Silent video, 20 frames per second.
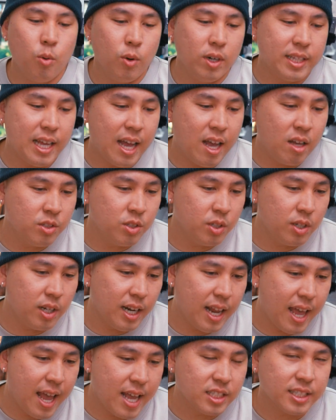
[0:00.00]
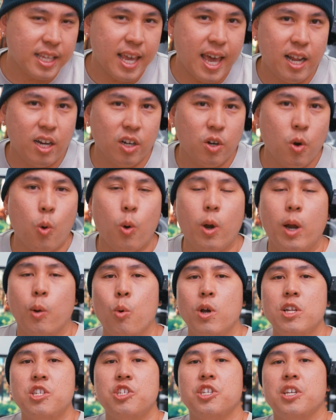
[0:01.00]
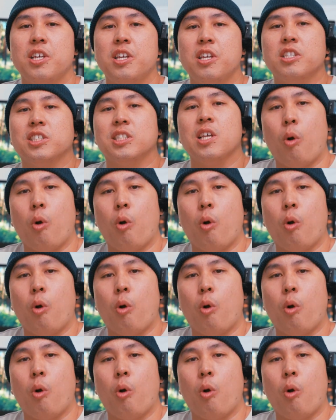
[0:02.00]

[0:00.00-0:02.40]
we're down to the last category, which is